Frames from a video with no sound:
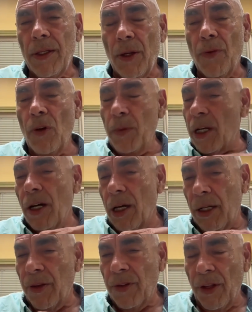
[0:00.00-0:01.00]

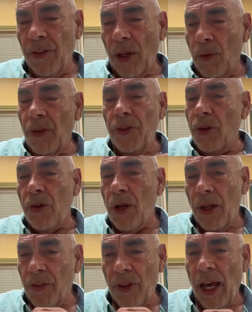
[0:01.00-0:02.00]
Rubicon, as they say, once you
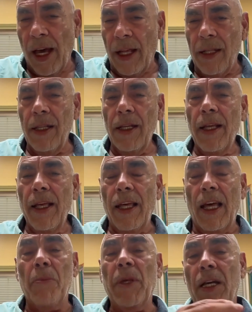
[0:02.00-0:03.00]
cross that
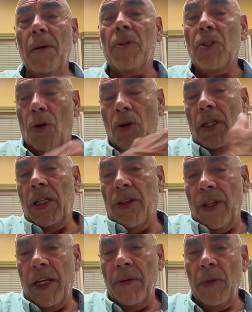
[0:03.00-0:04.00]
and become totally
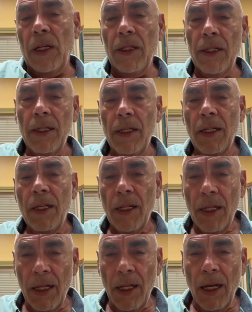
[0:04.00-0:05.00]
them,
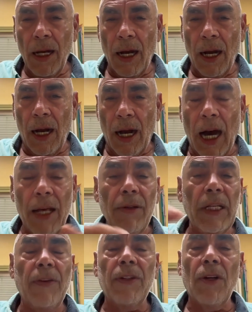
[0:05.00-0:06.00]
I
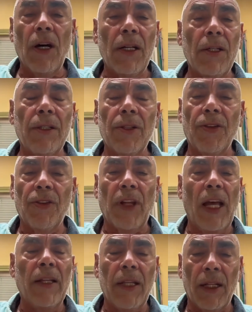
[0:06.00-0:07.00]
don't even know how to
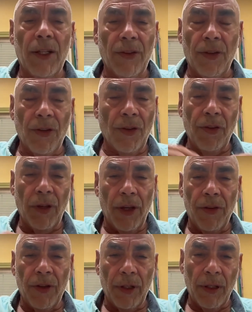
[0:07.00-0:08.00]
understand that
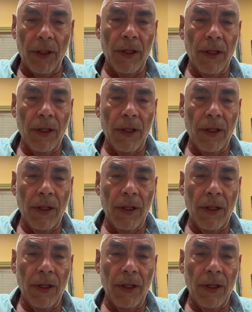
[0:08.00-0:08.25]
disassociation.